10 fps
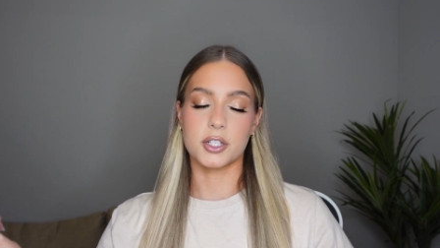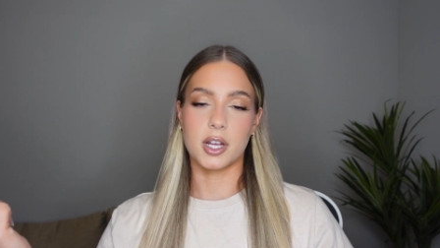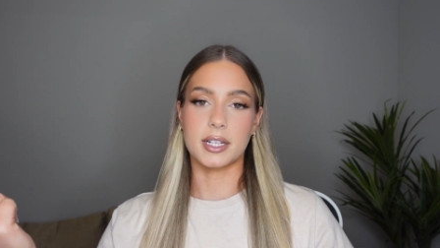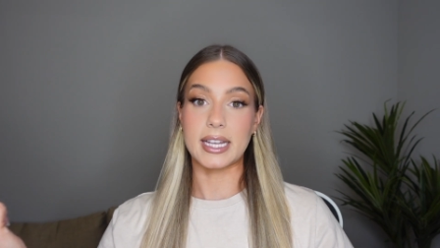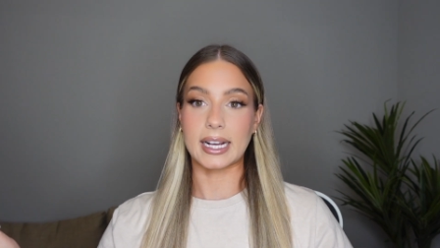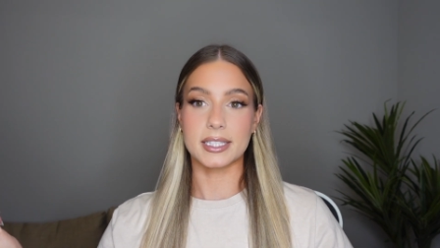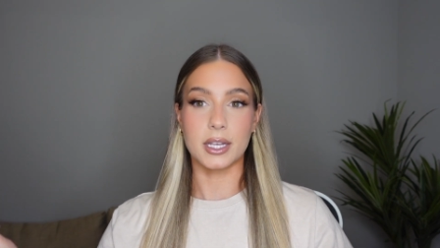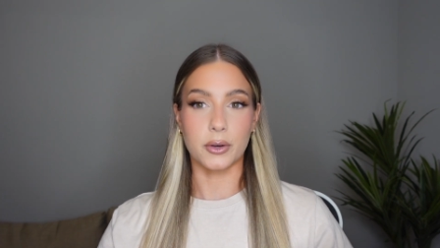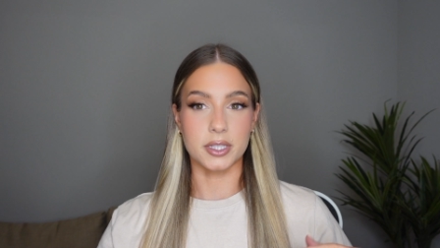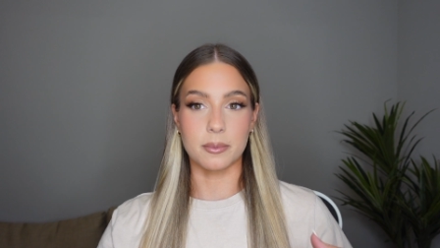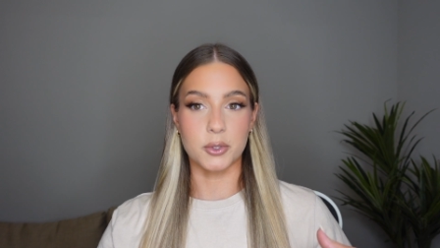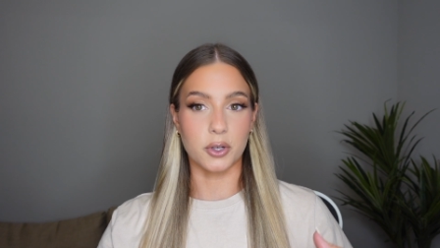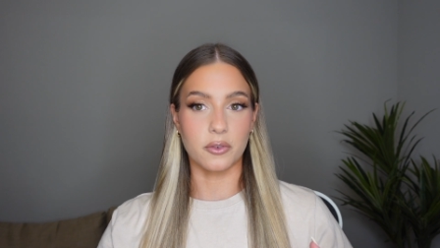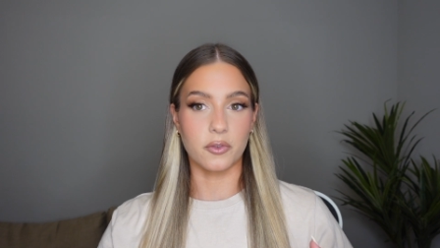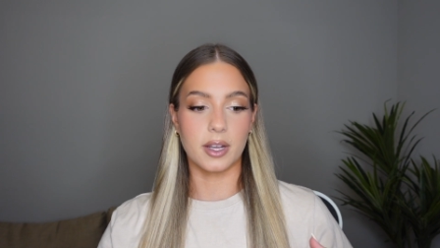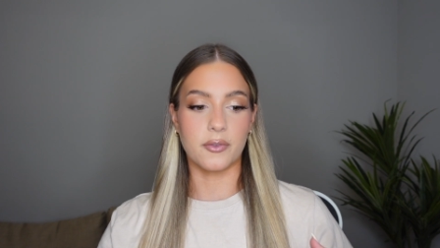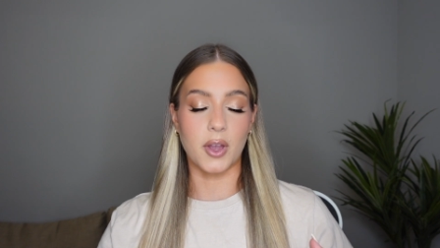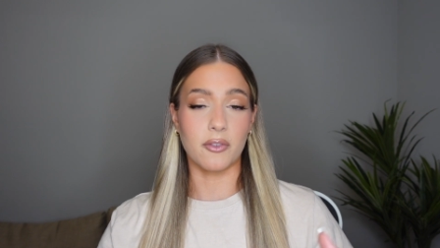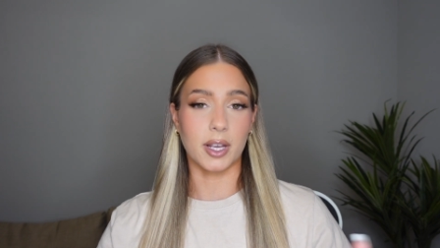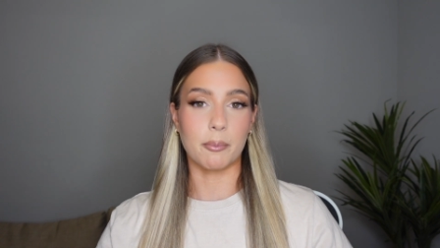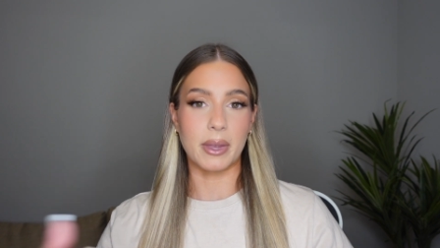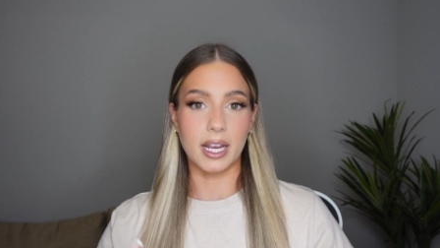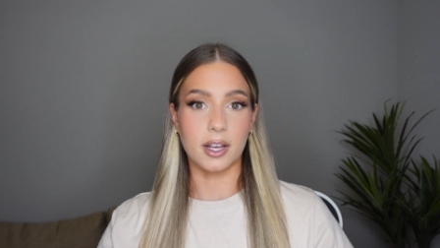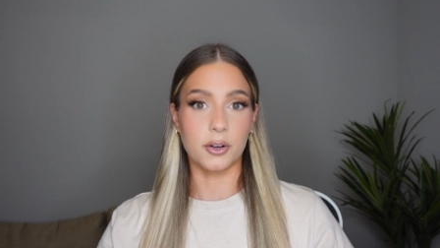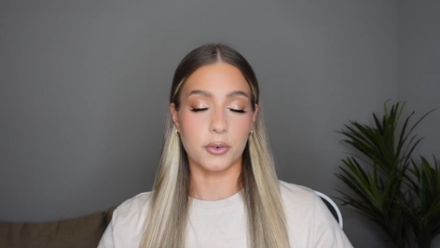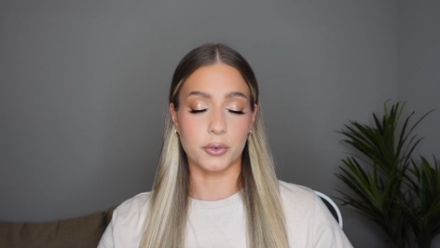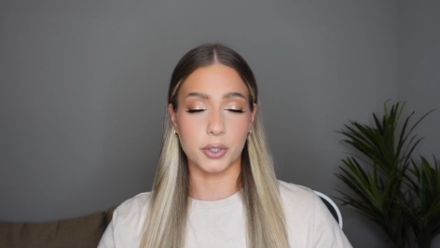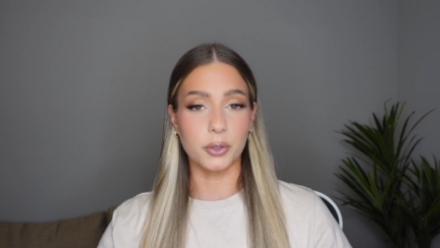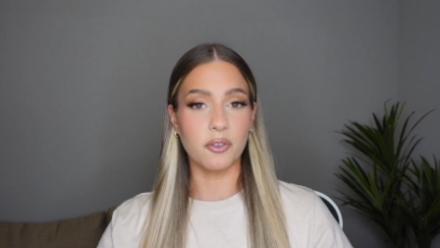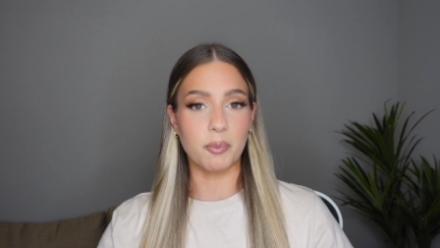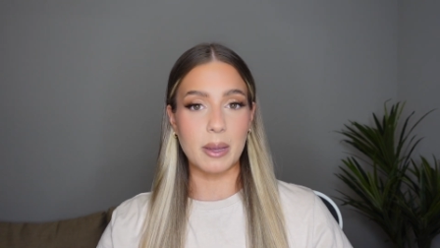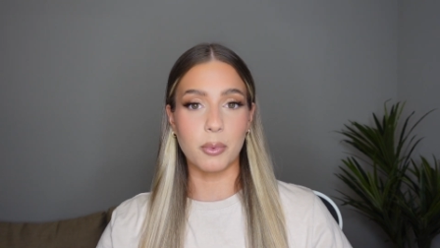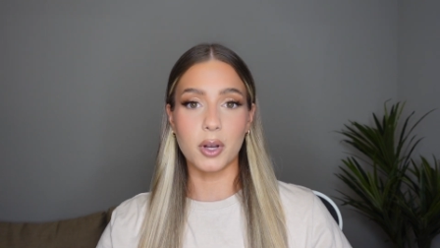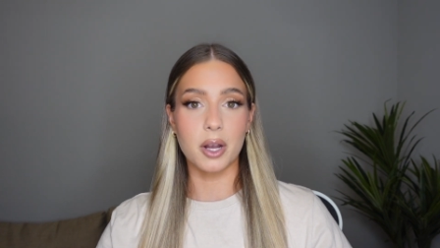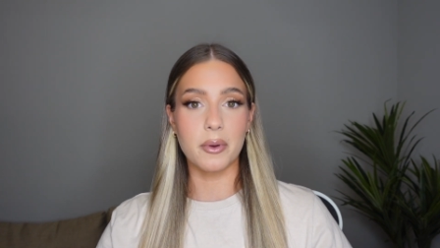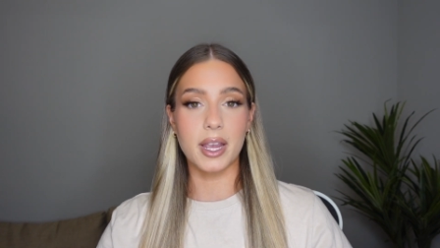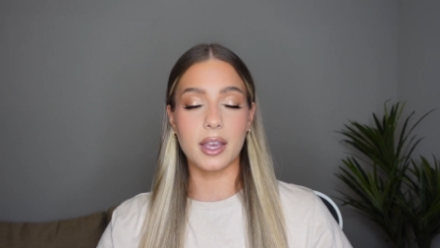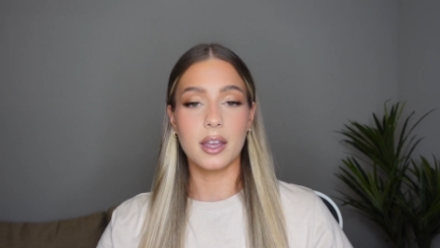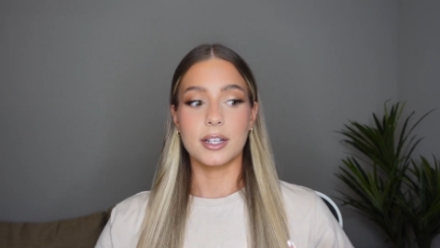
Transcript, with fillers: a taxi or some sort of, if you have like a big crew of people going,